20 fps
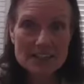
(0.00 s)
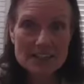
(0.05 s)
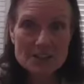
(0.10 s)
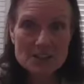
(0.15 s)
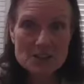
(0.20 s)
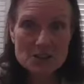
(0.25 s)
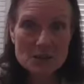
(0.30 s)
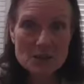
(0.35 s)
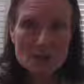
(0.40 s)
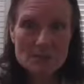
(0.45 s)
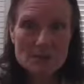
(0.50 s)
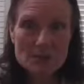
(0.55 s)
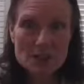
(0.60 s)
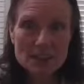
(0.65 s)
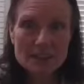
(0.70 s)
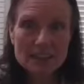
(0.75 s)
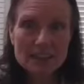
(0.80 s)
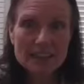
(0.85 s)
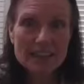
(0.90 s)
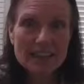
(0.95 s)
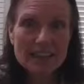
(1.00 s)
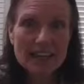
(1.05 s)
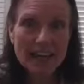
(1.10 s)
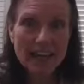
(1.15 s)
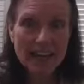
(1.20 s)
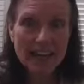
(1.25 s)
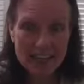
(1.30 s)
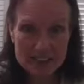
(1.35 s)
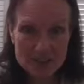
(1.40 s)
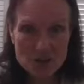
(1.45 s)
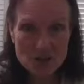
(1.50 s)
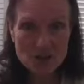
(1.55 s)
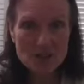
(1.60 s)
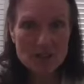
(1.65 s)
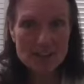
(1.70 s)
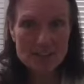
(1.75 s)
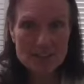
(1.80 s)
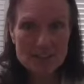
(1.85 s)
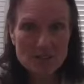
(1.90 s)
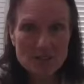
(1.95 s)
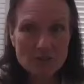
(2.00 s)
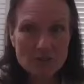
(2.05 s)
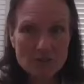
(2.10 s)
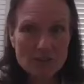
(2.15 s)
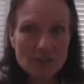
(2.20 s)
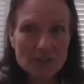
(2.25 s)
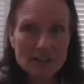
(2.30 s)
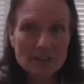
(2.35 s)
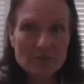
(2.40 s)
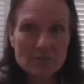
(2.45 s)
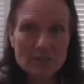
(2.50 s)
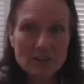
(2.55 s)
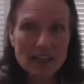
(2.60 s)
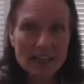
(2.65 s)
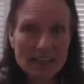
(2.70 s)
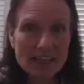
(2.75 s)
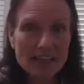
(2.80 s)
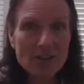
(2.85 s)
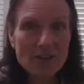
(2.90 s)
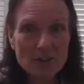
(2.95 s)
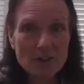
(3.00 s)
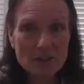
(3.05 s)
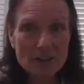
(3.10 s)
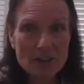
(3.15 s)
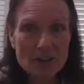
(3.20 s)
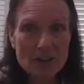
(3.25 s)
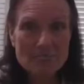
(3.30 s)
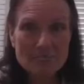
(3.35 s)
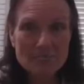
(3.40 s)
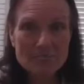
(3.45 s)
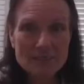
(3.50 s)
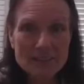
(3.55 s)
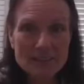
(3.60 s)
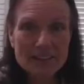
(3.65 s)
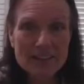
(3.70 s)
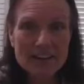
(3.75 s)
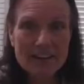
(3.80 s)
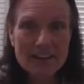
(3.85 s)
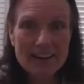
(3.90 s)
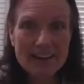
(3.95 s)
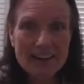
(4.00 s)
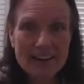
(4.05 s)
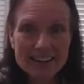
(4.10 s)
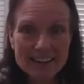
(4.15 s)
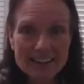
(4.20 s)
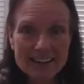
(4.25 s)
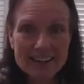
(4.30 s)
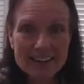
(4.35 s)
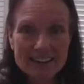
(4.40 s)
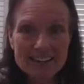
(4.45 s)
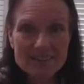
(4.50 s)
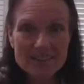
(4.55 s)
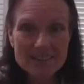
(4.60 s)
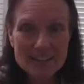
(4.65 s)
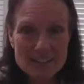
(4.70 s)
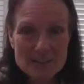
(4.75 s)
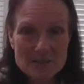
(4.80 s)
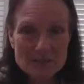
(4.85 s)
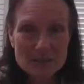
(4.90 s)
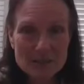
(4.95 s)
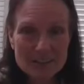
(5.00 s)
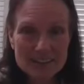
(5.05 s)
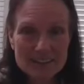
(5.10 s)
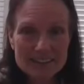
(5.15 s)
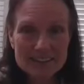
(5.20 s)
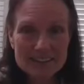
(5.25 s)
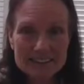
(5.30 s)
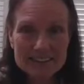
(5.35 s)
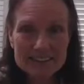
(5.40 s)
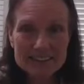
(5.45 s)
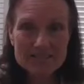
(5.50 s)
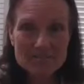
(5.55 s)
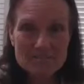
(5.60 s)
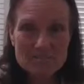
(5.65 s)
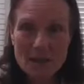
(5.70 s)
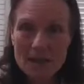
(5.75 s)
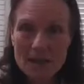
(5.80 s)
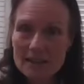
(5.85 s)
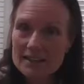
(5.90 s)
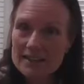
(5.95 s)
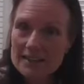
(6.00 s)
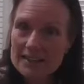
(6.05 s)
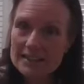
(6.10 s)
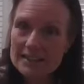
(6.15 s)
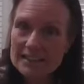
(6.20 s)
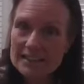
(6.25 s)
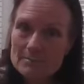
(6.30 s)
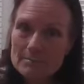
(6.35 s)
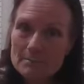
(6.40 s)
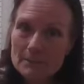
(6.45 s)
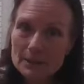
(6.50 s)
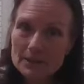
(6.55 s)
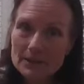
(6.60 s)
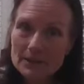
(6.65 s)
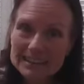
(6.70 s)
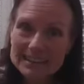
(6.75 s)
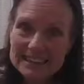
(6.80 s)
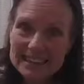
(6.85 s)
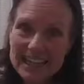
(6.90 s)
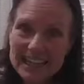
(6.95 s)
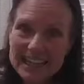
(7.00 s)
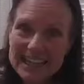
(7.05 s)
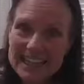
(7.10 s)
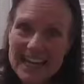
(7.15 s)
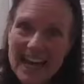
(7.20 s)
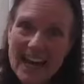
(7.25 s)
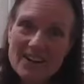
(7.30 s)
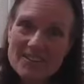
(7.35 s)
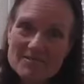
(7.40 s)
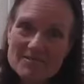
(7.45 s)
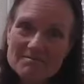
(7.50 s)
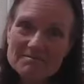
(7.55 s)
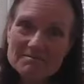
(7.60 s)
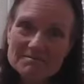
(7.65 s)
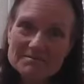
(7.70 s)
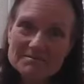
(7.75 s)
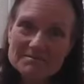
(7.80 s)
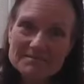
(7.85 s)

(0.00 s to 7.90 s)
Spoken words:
description and join us over at the Lymphatic Health Club on Facebook. Billie signing out.